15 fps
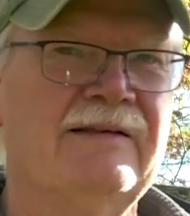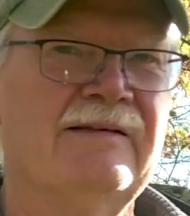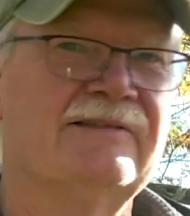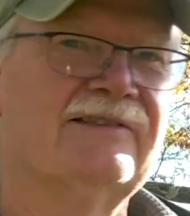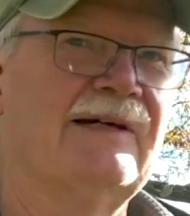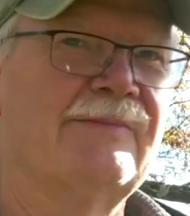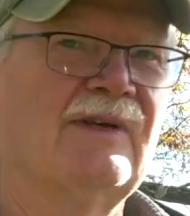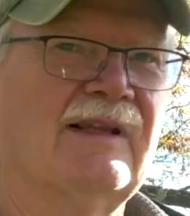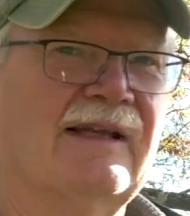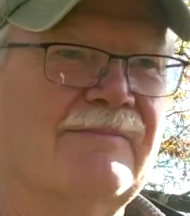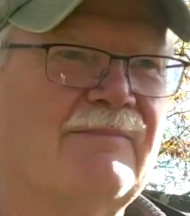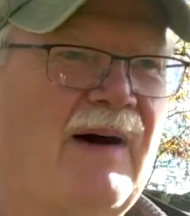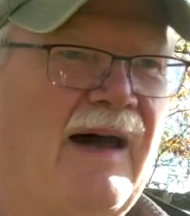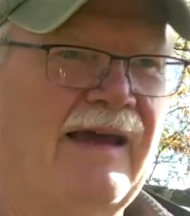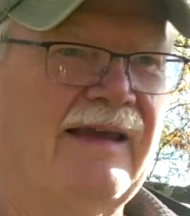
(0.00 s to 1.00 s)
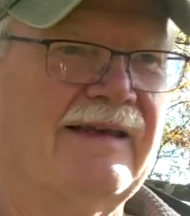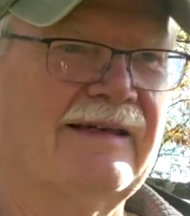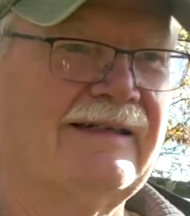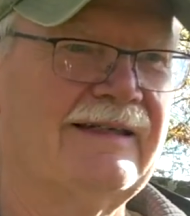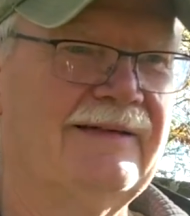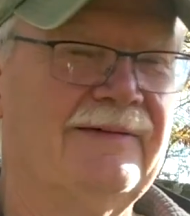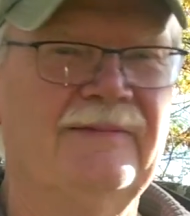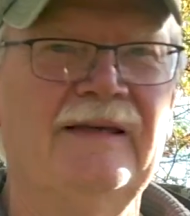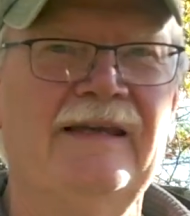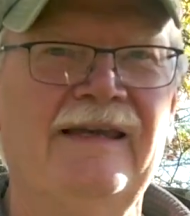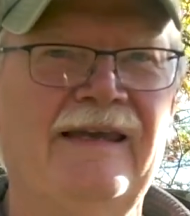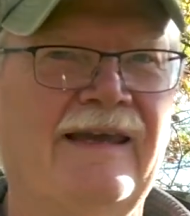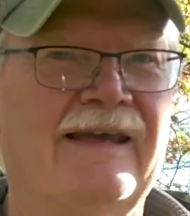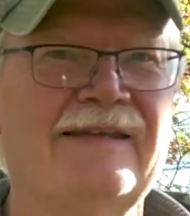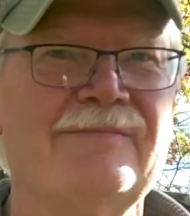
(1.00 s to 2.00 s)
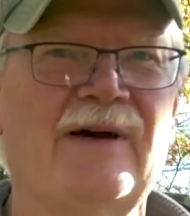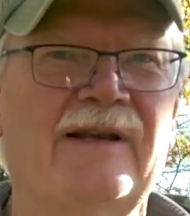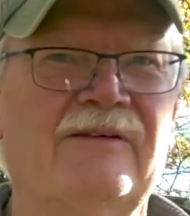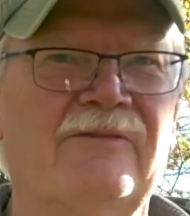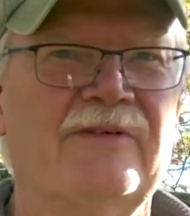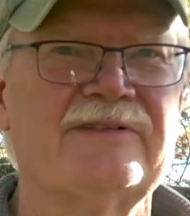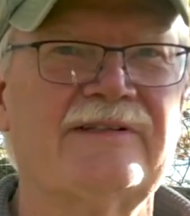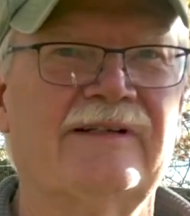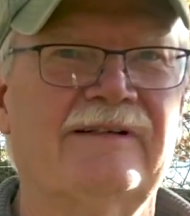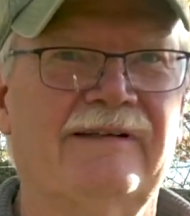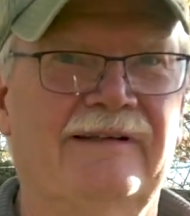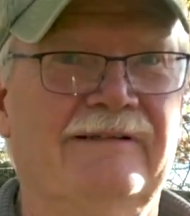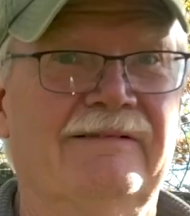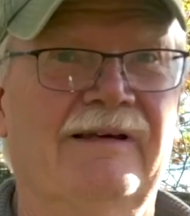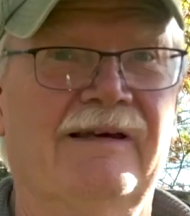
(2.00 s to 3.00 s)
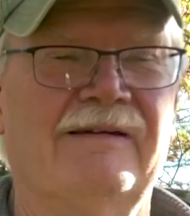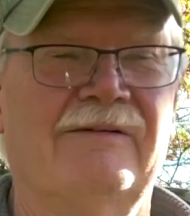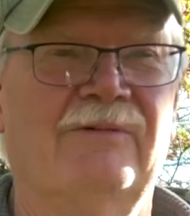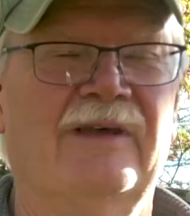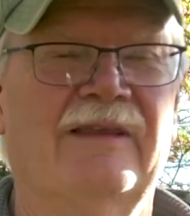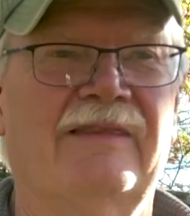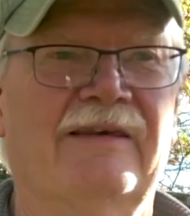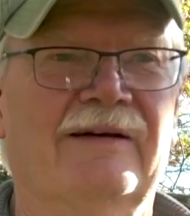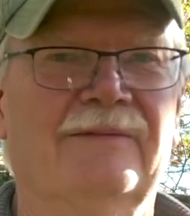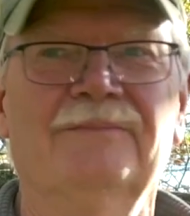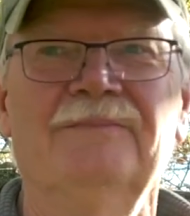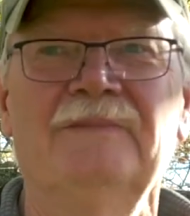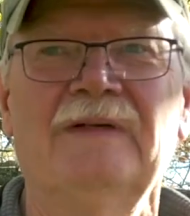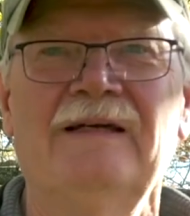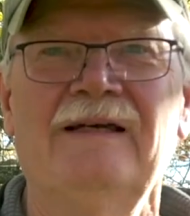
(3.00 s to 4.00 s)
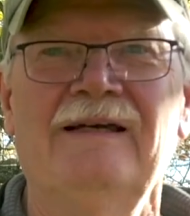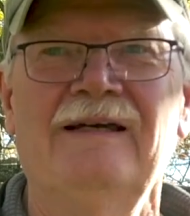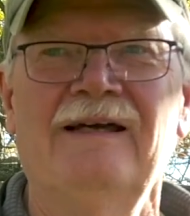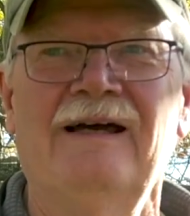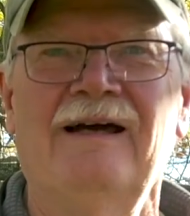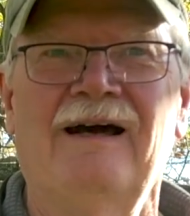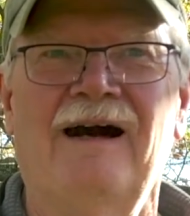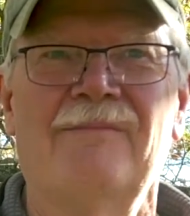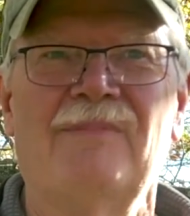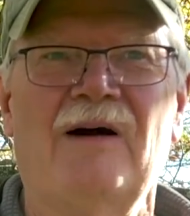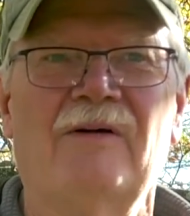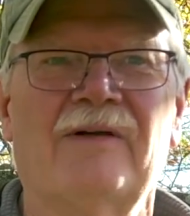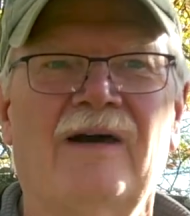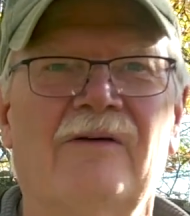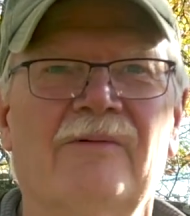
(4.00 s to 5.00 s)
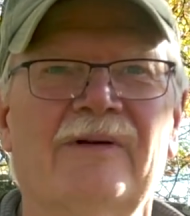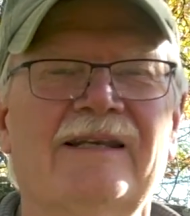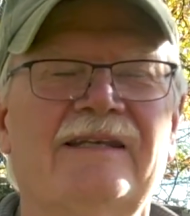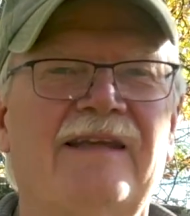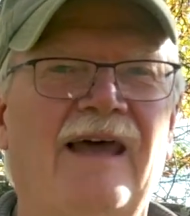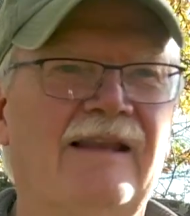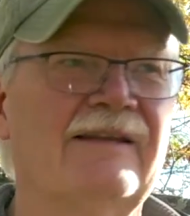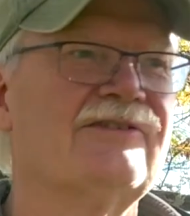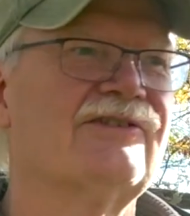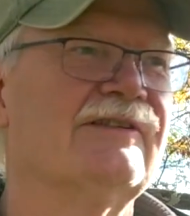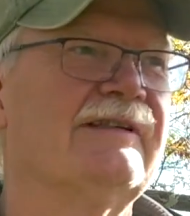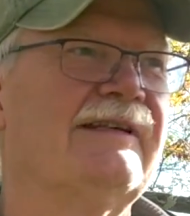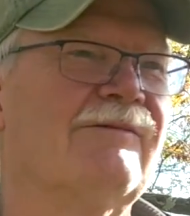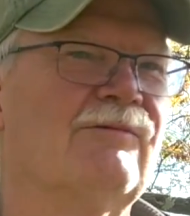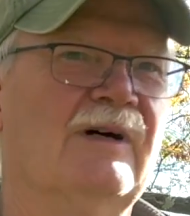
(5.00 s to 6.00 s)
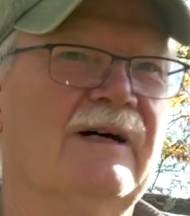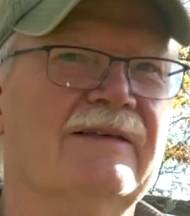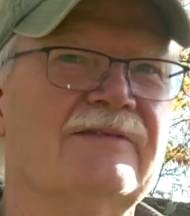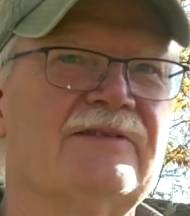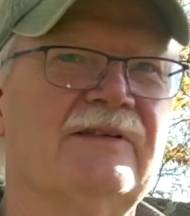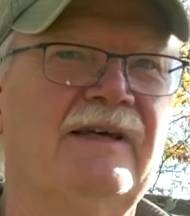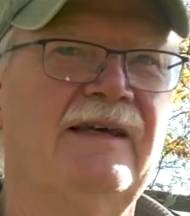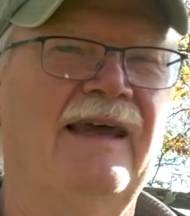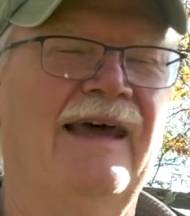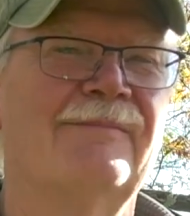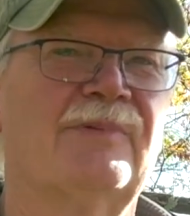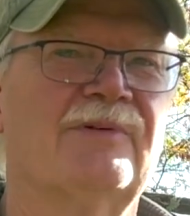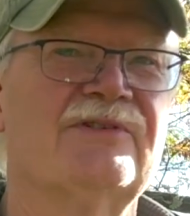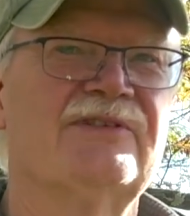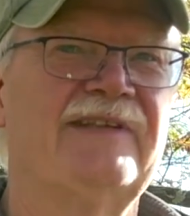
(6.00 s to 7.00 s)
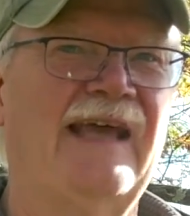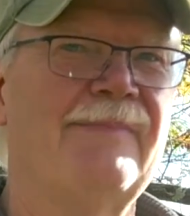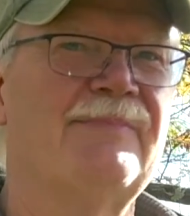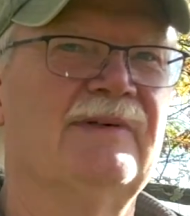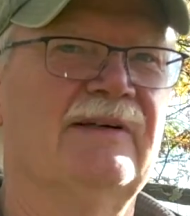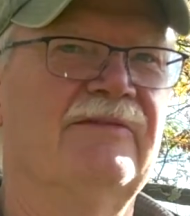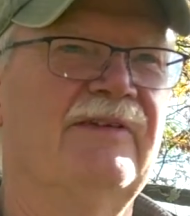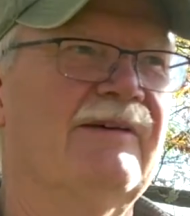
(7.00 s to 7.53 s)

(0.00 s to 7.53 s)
Zebulon Pike, anybody who visited with him, about how intelligent he was and perceptive he